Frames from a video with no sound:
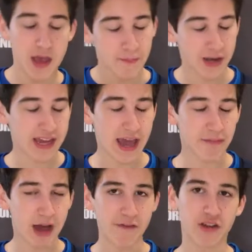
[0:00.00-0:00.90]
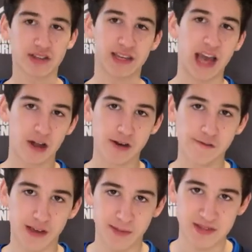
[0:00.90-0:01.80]
but again, I've got the Calgary
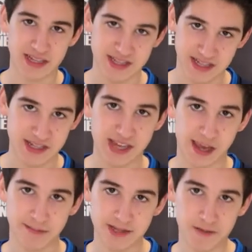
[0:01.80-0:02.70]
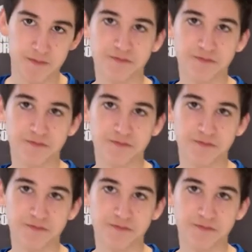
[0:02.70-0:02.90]
Flames in 6 games.